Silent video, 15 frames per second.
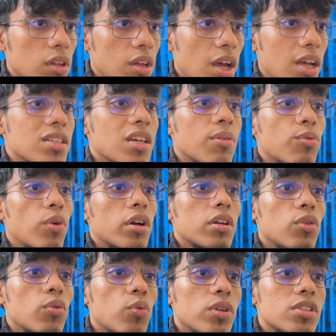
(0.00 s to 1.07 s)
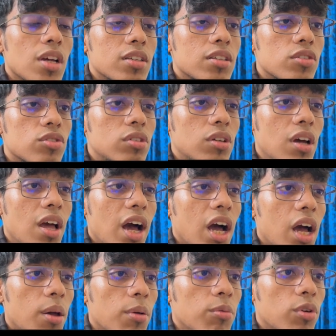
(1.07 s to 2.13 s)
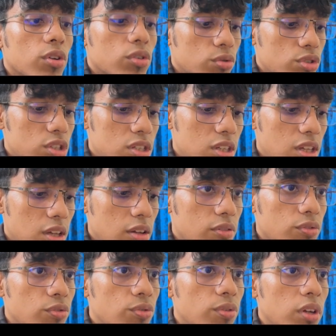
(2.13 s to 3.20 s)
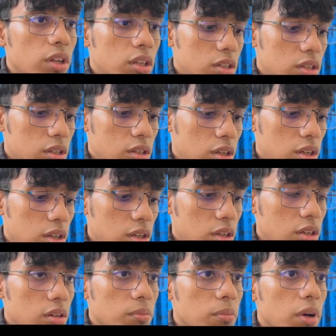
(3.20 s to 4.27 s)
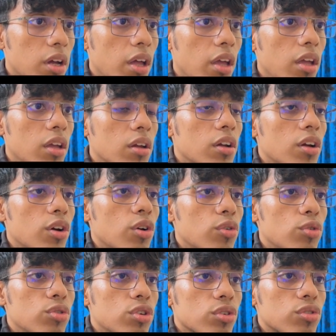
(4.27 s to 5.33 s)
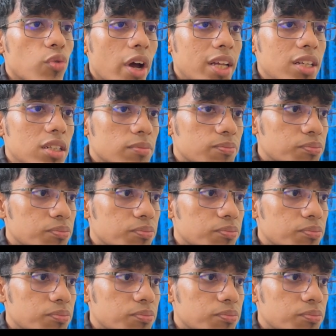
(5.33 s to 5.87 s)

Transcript: As I'm working with successor, I'm going to save it in my root.write